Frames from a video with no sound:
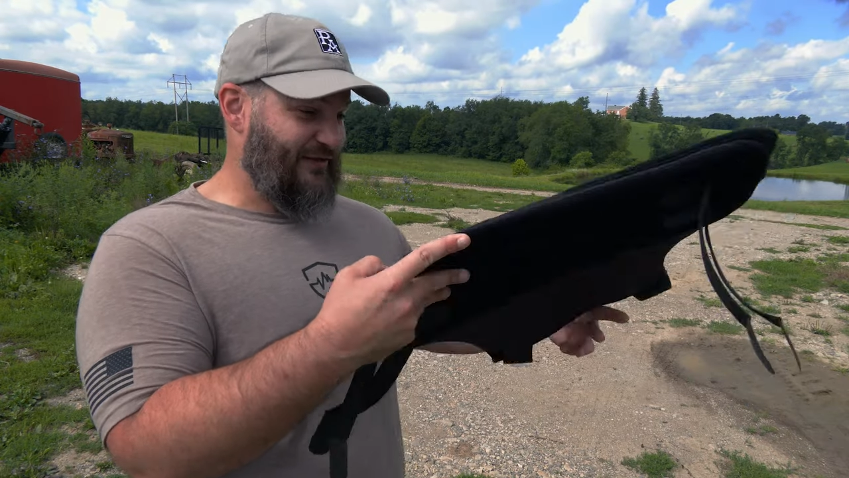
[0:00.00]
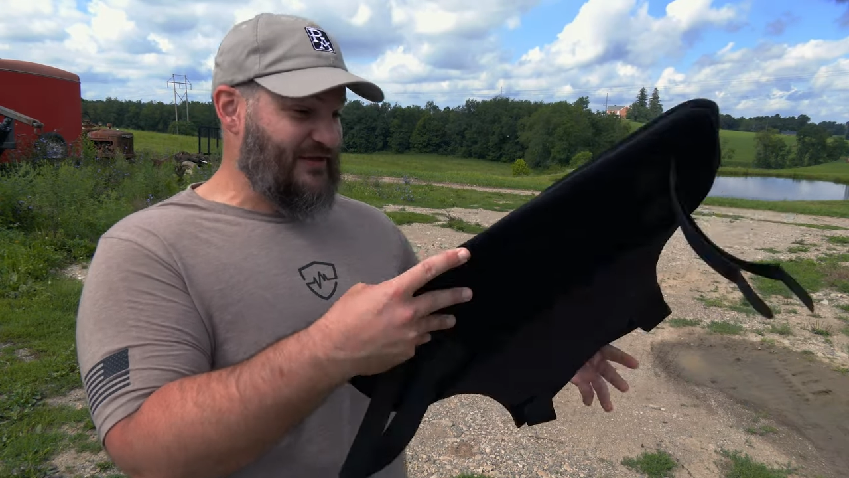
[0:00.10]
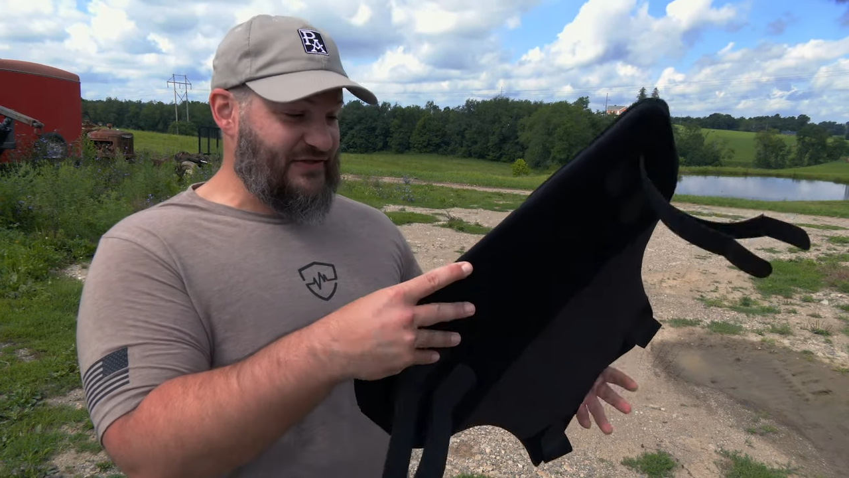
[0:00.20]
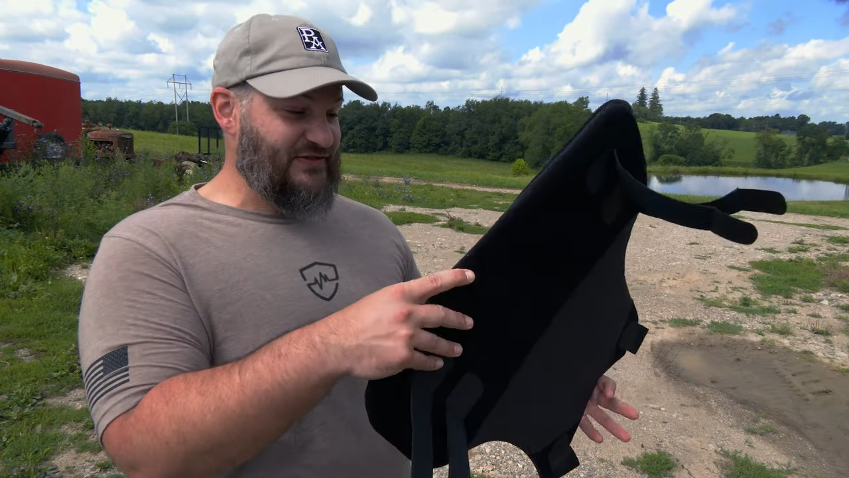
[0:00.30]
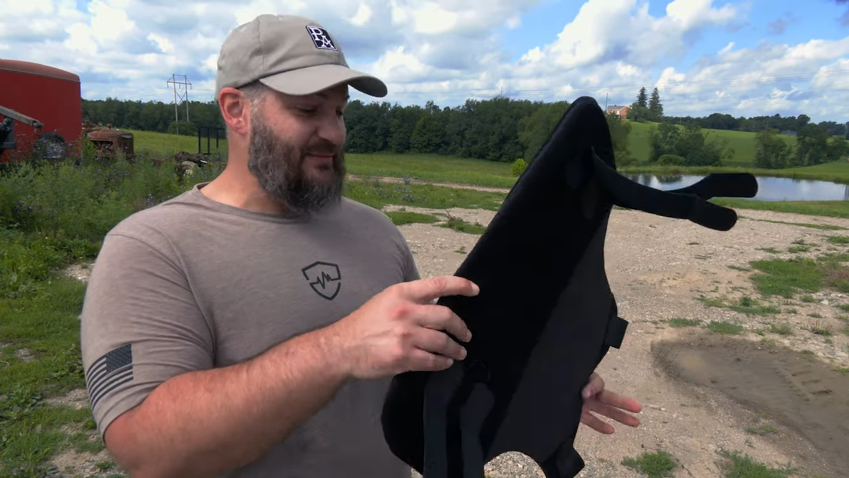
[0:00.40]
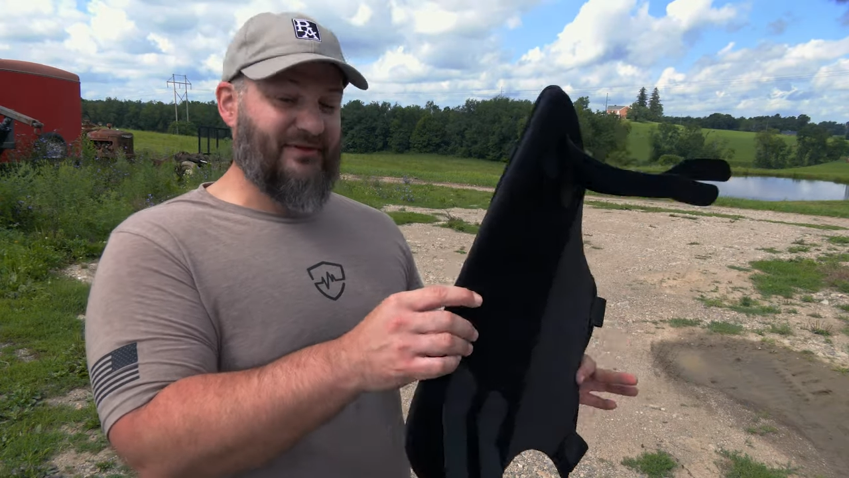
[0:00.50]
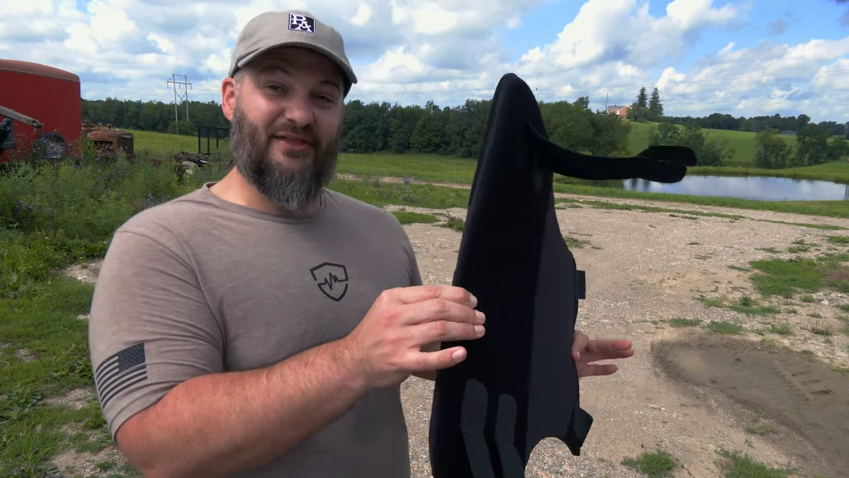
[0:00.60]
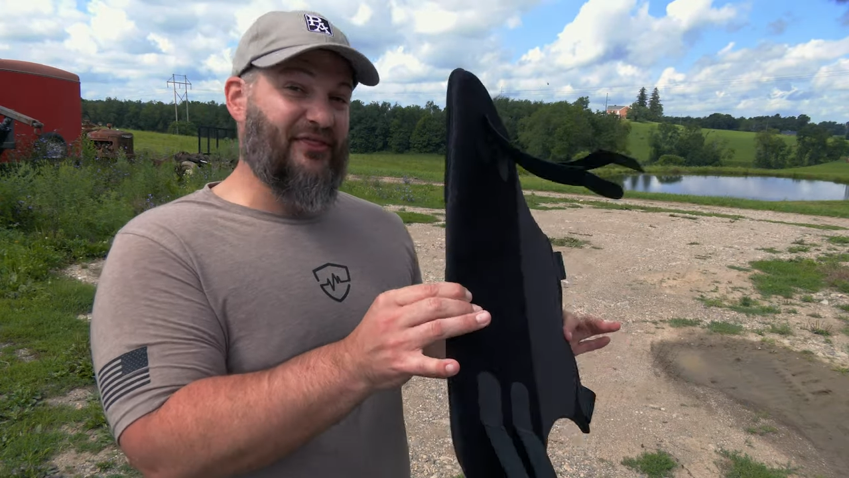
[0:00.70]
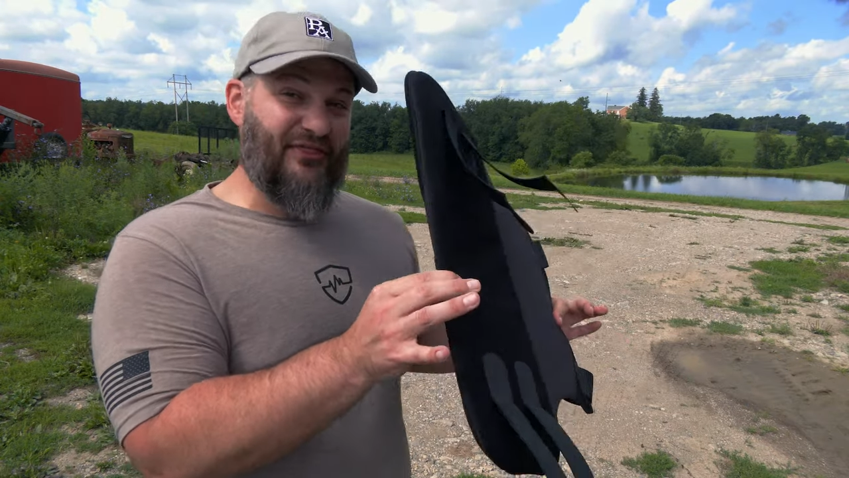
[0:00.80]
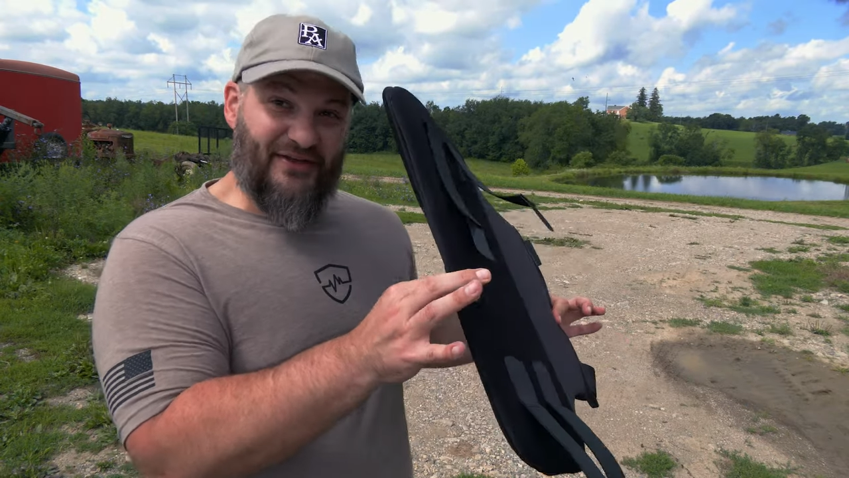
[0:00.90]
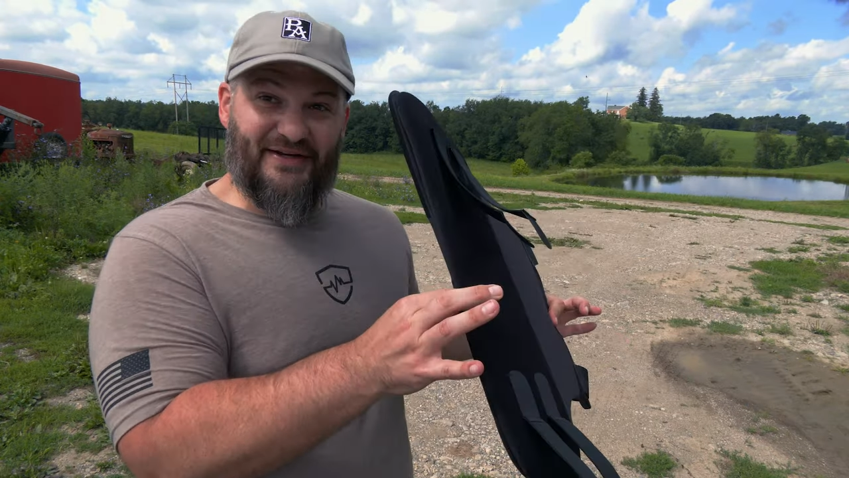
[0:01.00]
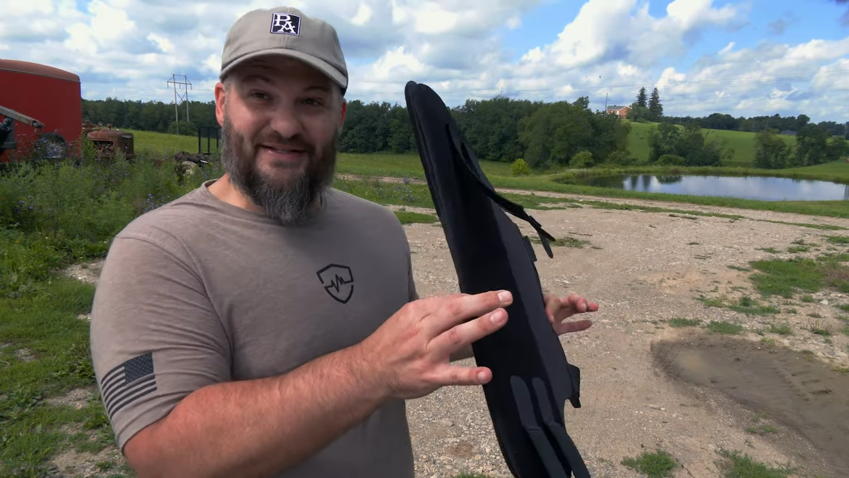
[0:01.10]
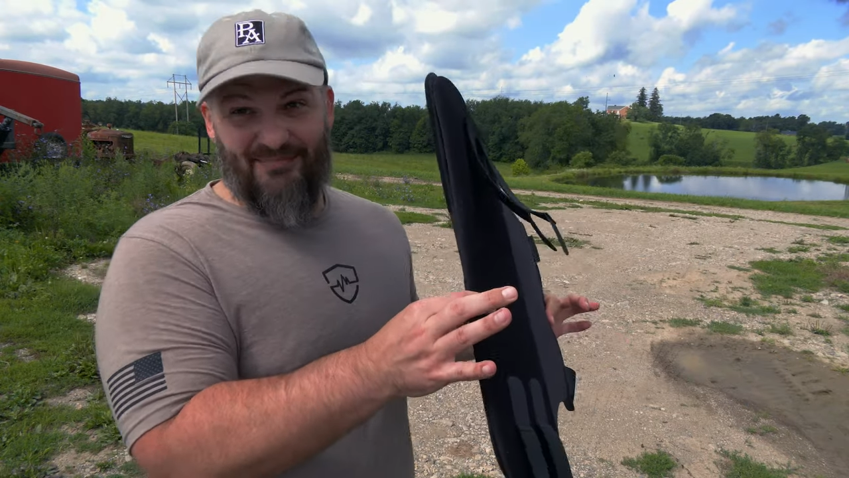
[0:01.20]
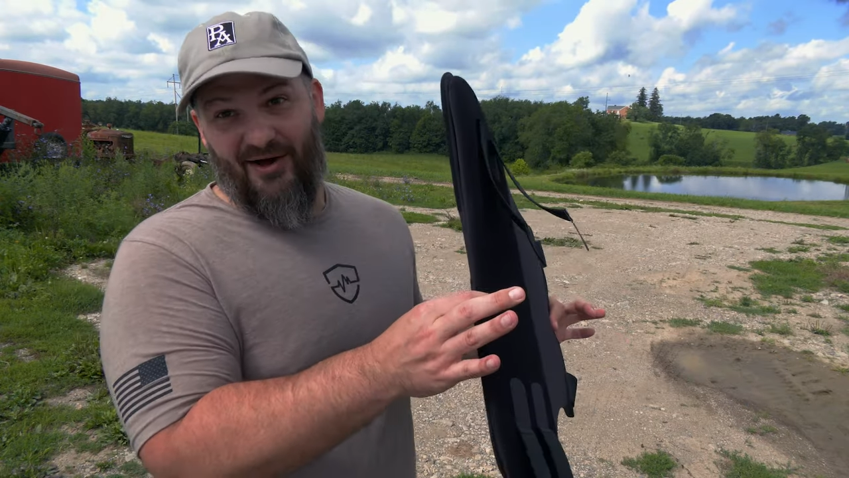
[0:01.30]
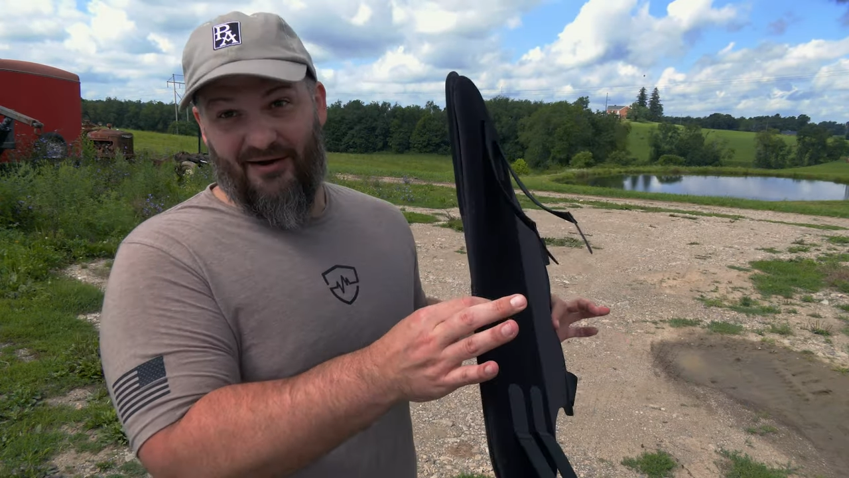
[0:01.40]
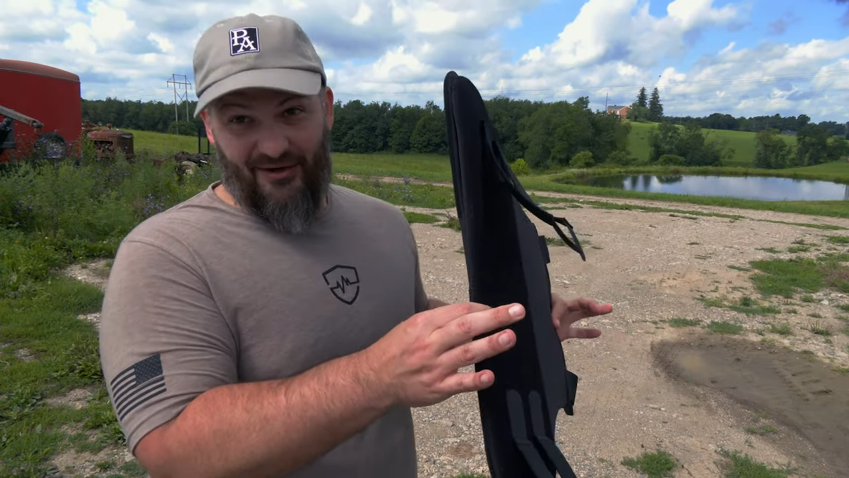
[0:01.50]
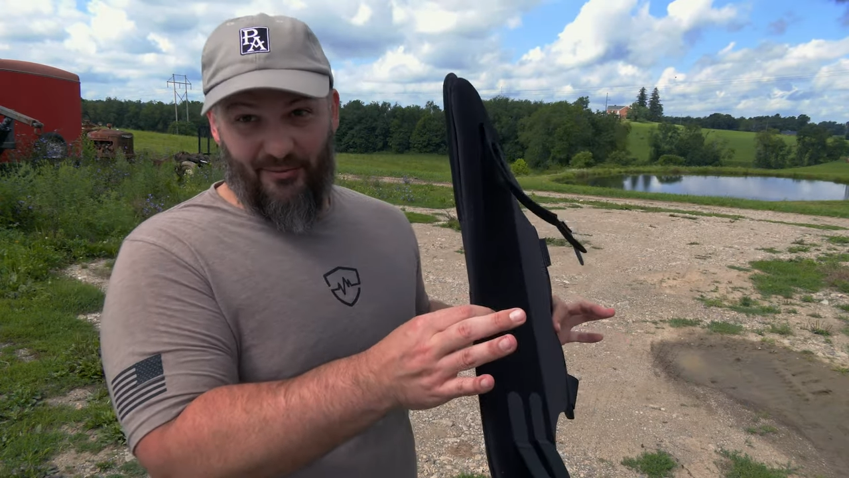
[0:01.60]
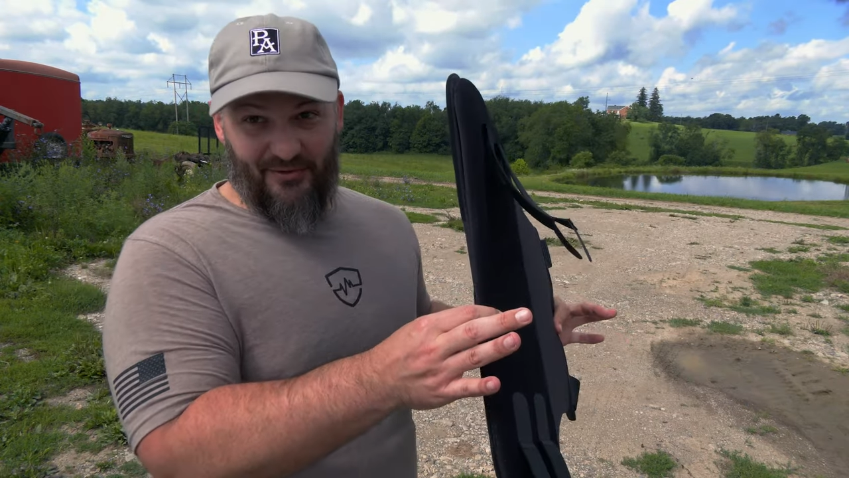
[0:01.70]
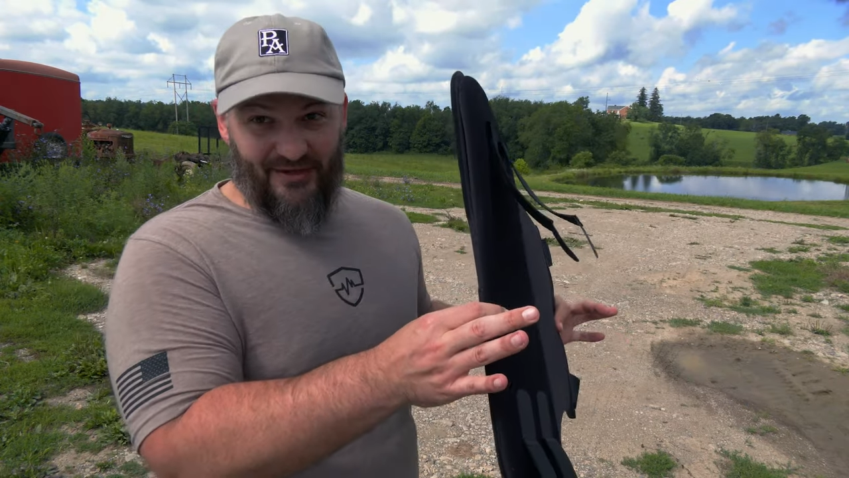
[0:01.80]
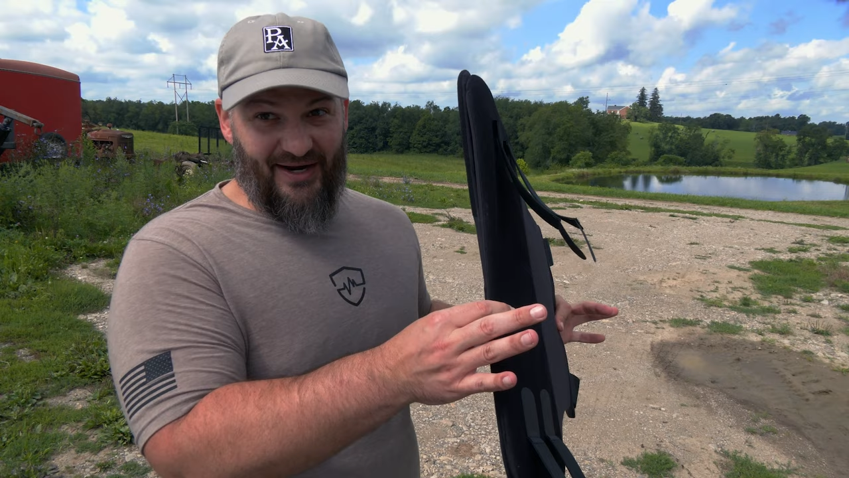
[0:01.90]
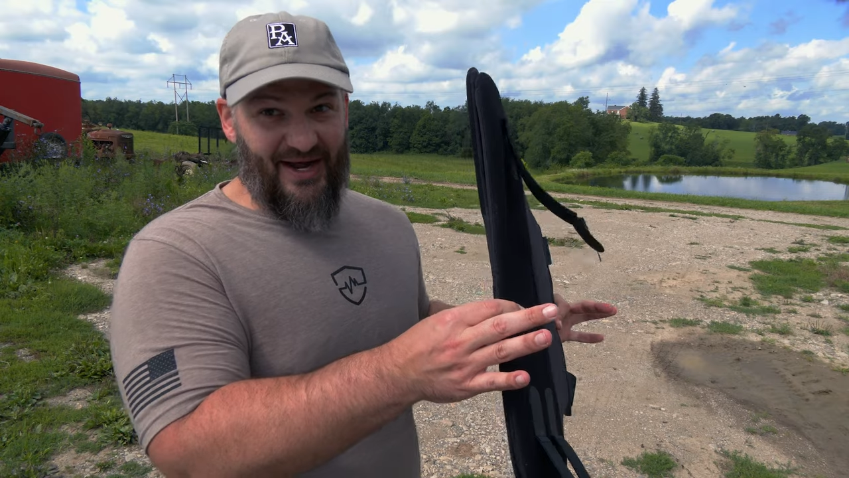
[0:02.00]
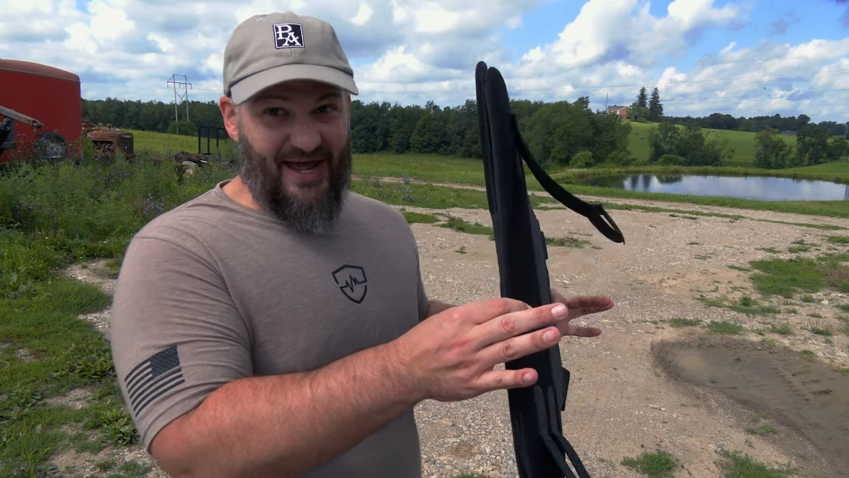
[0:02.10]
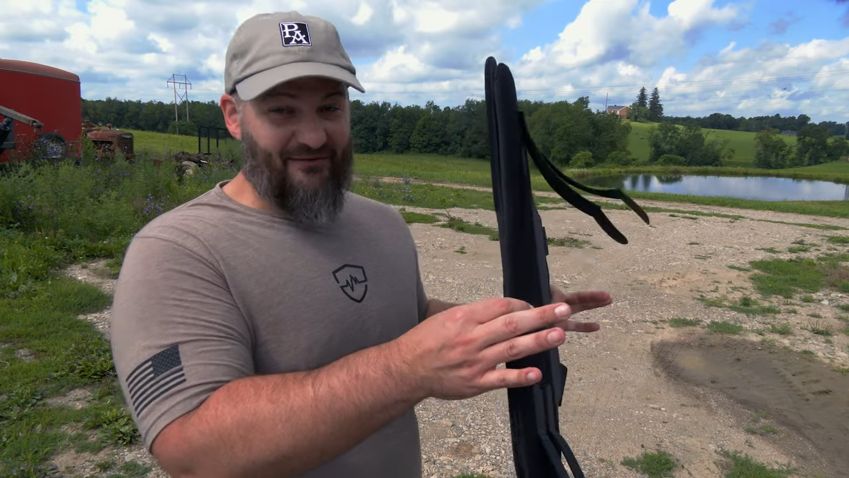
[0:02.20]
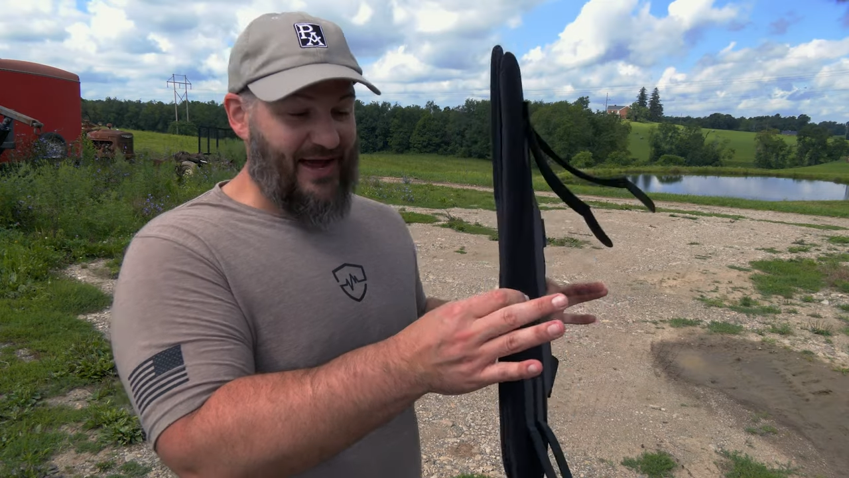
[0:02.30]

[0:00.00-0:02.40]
This is some of the thinnest body armor that I have